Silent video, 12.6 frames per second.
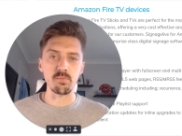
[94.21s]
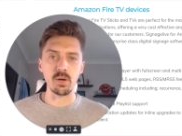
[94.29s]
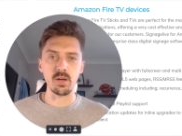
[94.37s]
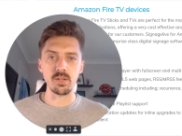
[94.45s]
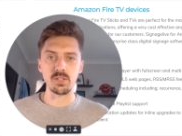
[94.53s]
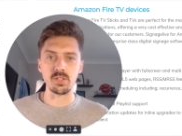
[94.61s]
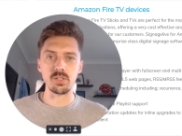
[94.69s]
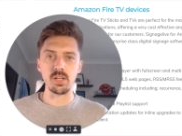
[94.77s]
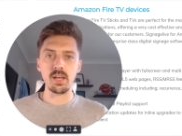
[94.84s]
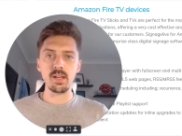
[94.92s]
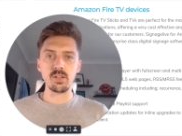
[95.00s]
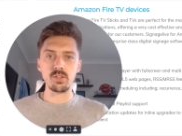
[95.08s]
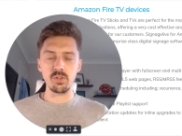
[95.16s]
purchased
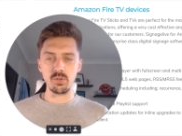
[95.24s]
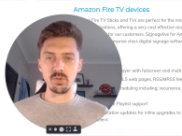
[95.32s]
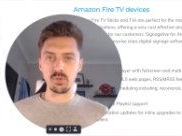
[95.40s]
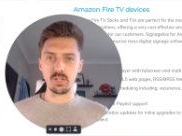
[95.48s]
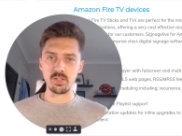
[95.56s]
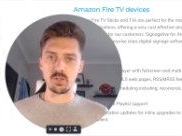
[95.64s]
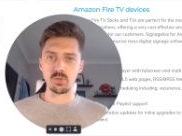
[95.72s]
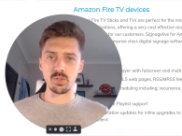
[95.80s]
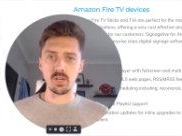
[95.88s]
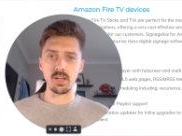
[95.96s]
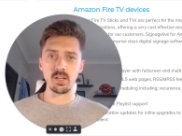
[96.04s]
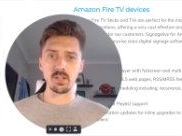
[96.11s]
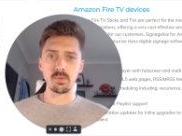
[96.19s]
to do your digital
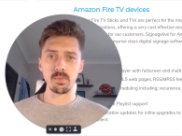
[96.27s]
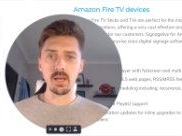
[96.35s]
signage.